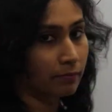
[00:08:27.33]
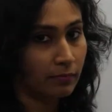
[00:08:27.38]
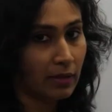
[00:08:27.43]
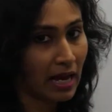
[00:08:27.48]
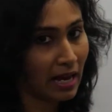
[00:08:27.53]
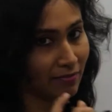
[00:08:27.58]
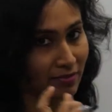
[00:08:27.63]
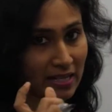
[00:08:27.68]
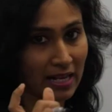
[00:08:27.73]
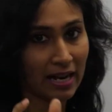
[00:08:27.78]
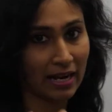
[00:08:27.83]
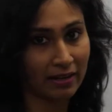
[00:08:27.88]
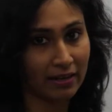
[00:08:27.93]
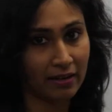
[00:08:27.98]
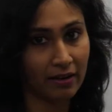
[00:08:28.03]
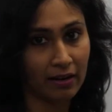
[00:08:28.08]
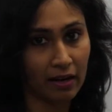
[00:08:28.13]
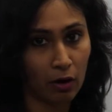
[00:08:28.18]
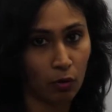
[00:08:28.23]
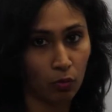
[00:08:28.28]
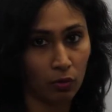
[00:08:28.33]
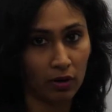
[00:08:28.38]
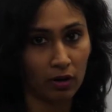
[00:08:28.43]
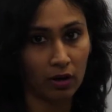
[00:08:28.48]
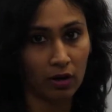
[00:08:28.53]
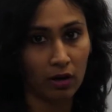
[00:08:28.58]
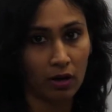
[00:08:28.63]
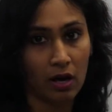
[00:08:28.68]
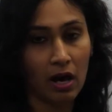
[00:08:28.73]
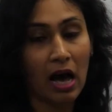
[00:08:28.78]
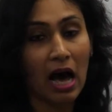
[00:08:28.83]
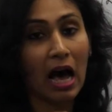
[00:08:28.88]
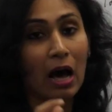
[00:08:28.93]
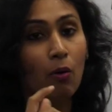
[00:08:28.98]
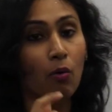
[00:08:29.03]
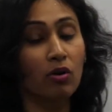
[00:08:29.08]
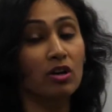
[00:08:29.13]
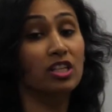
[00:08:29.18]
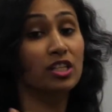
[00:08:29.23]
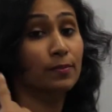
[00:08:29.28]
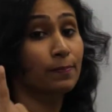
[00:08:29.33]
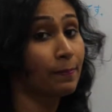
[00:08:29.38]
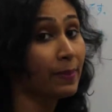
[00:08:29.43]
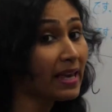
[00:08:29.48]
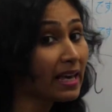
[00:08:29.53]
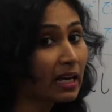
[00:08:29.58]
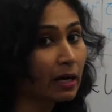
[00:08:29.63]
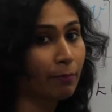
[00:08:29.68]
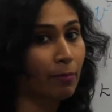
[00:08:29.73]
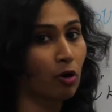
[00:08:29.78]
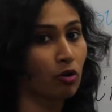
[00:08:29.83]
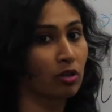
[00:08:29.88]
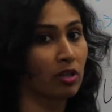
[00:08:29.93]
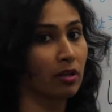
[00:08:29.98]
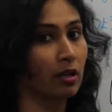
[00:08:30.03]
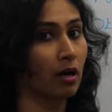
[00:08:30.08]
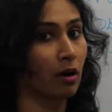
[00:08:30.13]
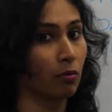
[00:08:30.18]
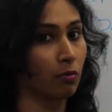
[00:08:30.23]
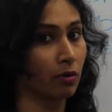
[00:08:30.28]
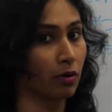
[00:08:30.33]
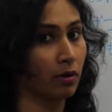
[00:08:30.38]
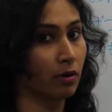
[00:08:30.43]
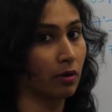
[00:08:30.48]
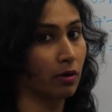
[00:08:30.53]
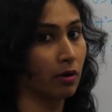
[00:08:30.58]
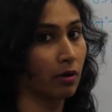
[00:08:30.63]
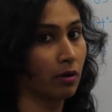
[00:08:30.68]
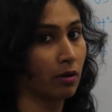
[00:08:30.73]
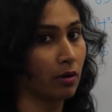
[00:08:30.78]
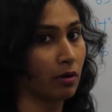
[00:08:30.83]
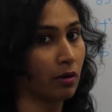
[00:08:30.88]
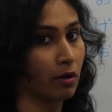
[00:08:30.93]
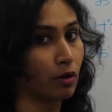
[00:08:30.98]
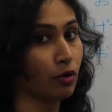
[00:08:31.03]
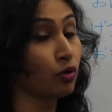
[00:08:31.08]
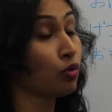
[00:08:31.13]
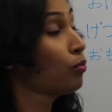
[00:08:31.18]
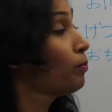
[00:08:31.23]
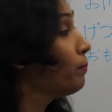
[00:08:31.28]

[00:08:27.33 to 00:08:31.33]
I've selected a noun. I want to speak about the noun. To